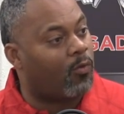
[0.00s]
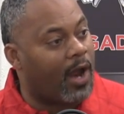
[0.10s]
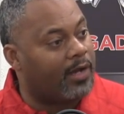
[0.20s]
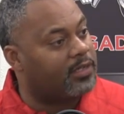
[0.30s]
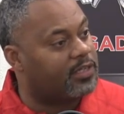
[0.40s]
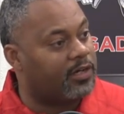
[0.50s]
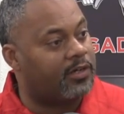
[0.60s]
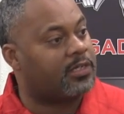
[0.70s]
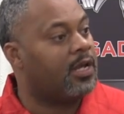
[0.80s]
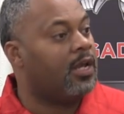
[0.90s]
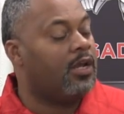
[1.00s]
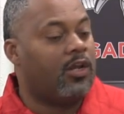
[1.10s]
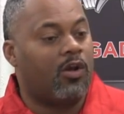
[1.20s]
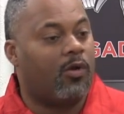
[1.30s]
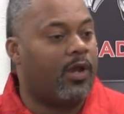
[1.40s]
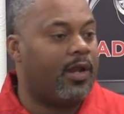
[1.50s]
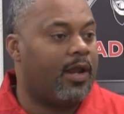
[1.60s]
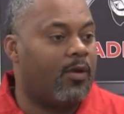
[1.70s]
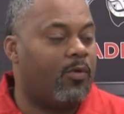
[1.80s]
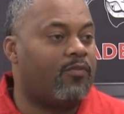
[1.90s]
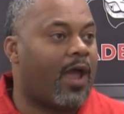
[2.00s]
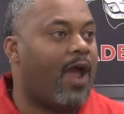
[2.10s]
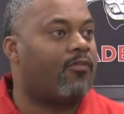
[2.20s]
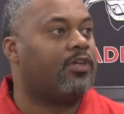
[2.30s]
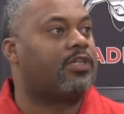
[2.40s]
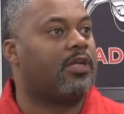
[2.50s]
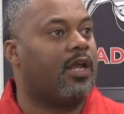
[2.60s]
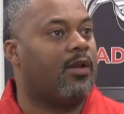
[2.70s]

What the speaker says: writing centers, and we've averaged